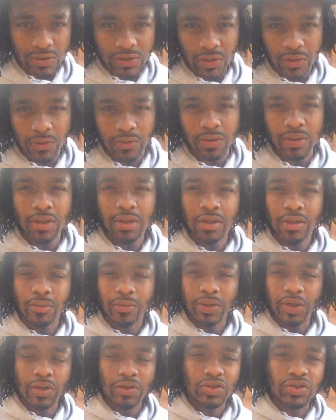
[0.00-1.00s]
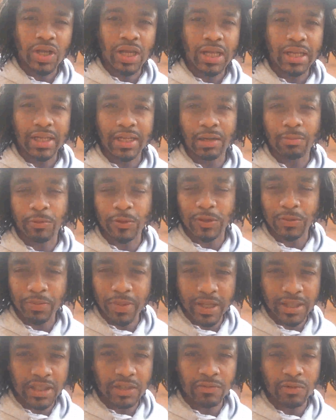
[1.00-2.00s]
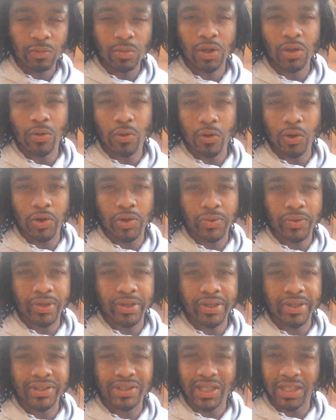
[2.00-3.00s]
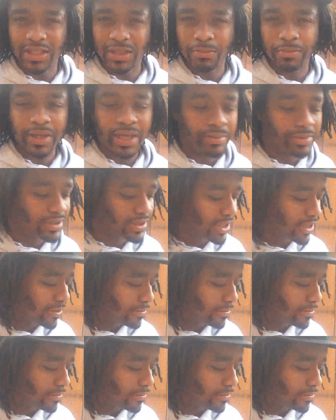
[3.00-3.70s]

So we're going to try to get a perspective of what order is, get the babies